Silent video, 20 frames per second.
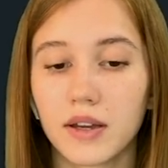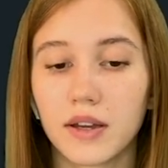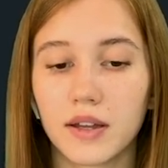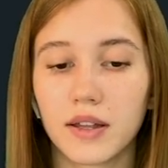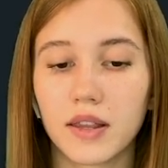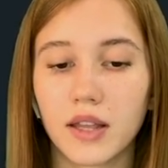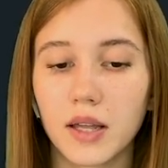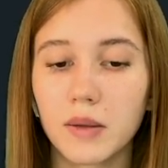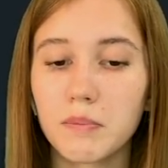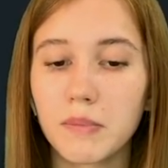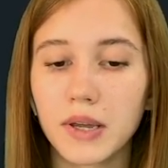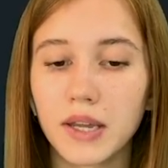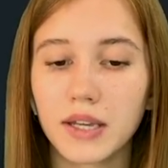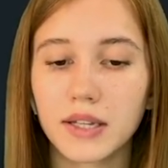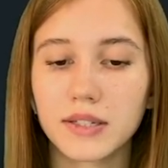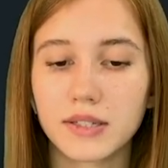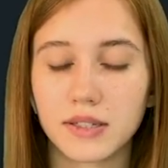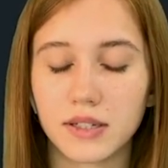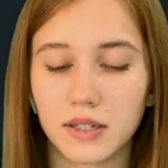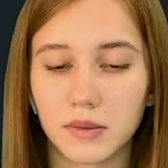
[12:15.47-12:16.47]
That
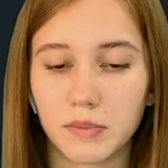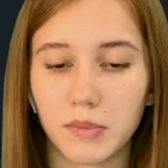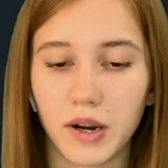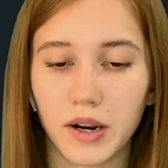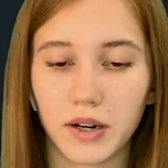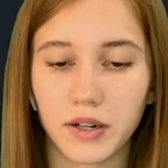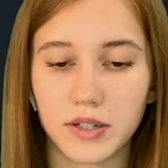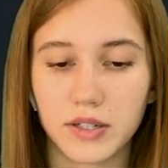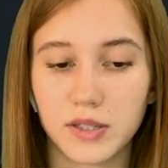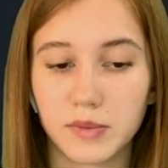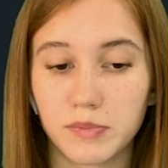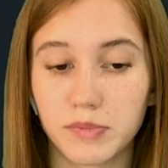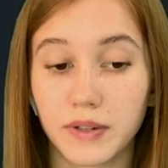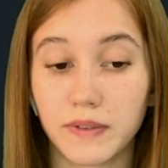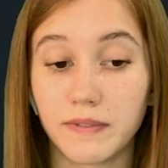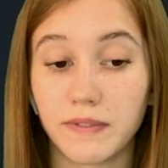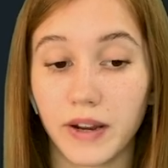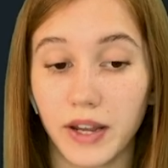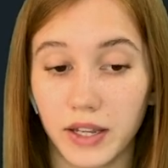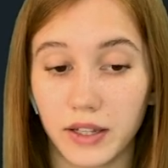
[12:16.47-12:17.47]
means that buyers
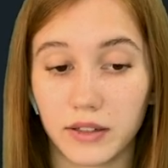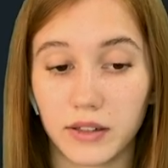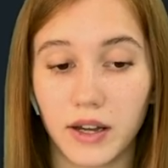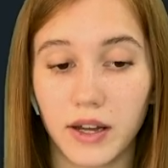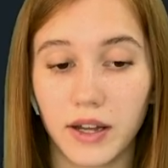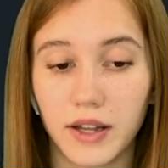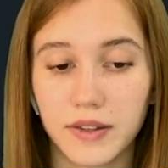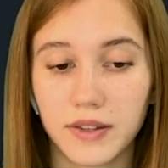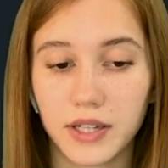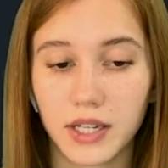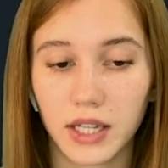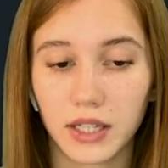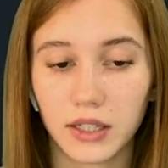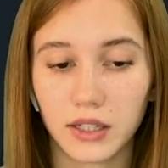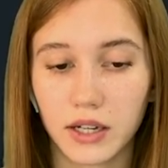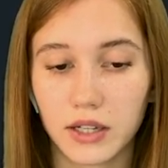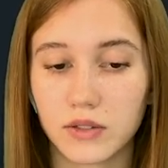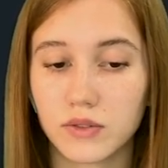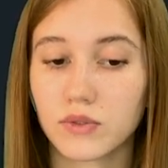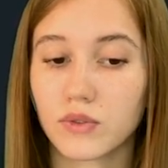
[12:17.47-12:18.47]
prevail and the candle
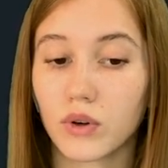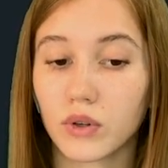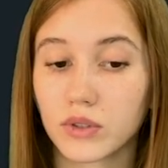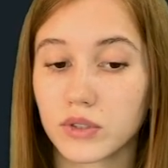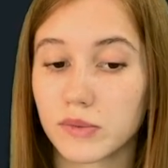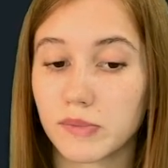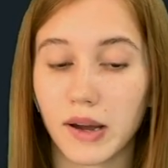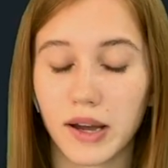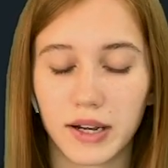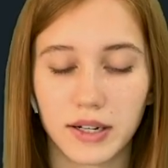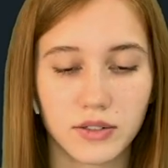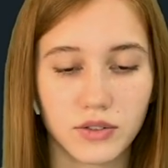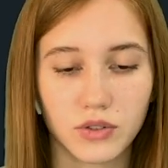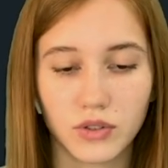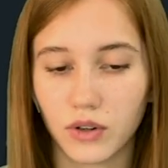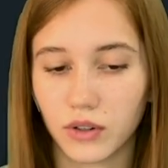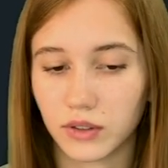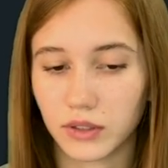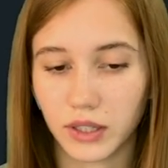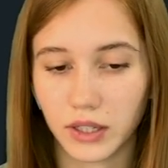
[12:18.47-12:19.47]
has rolled back
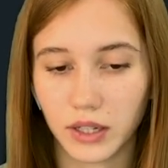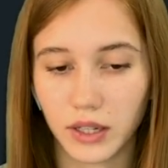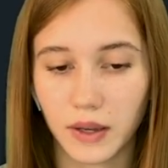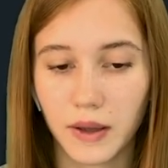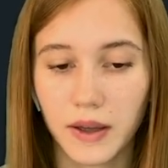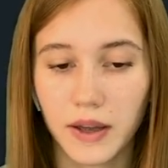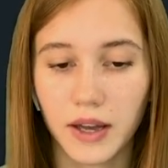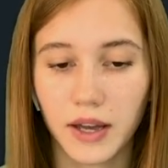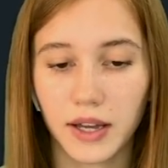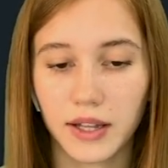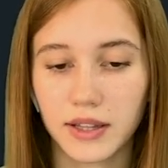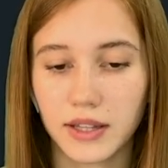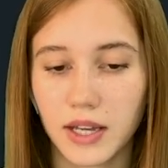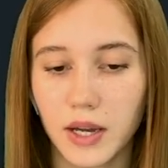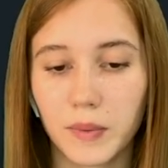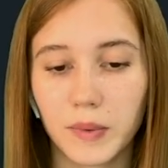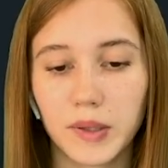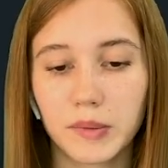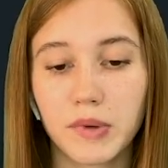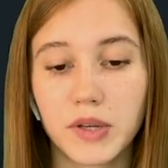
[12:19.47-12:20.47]
strongly, and there
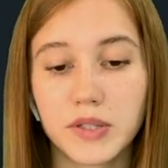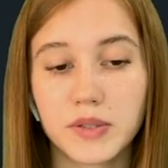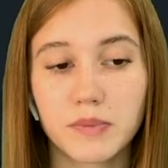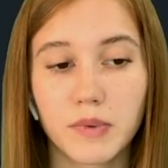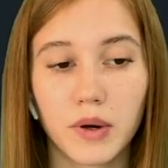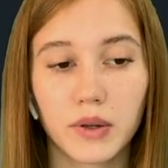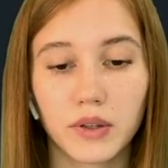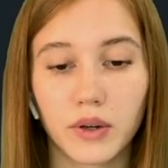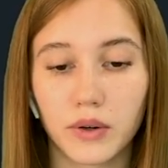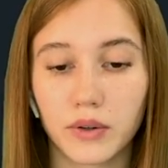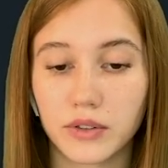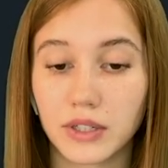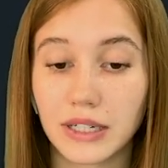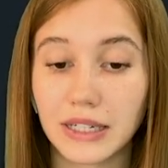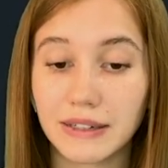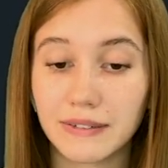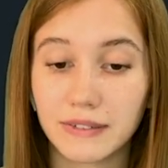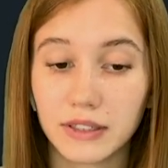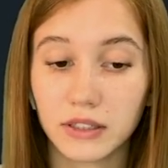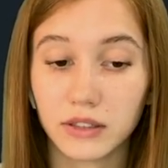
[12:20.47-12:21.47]
will be a small or
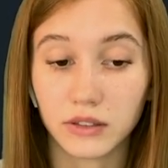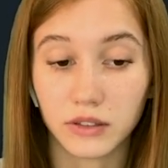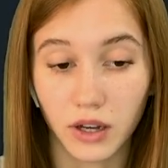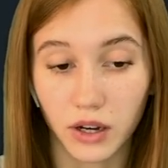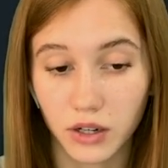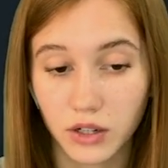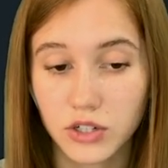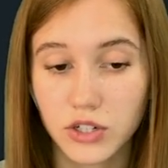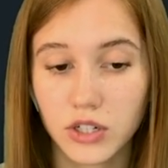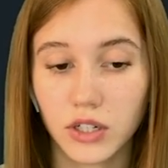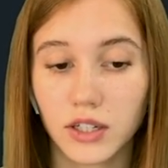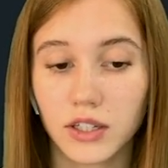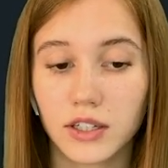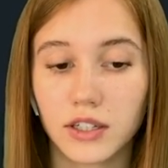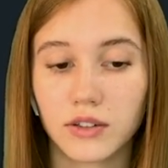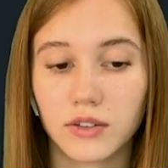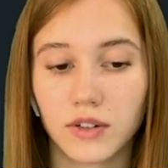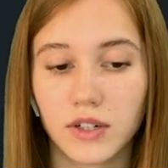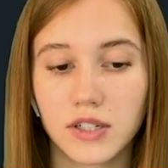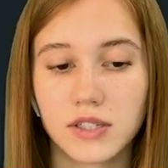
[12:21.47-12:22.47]
even large
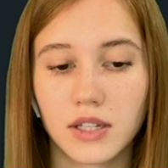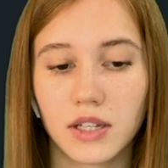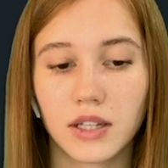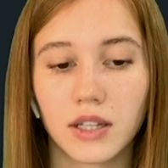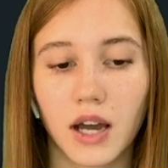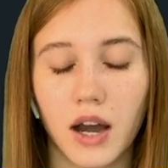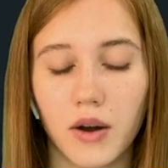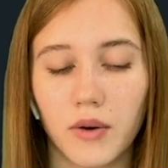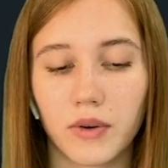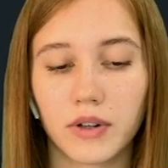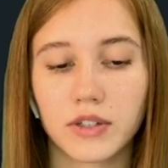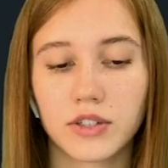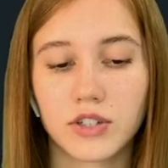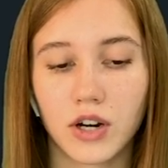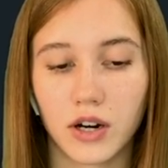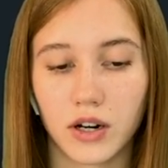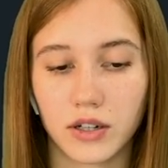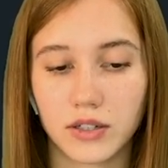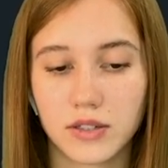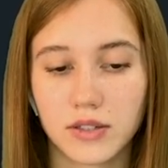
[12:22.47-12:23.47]
increase in our
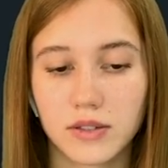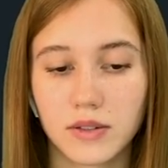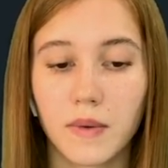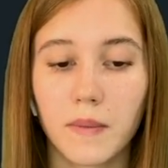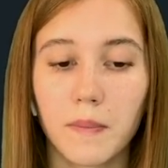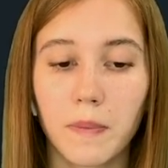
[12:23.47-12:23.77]
charts.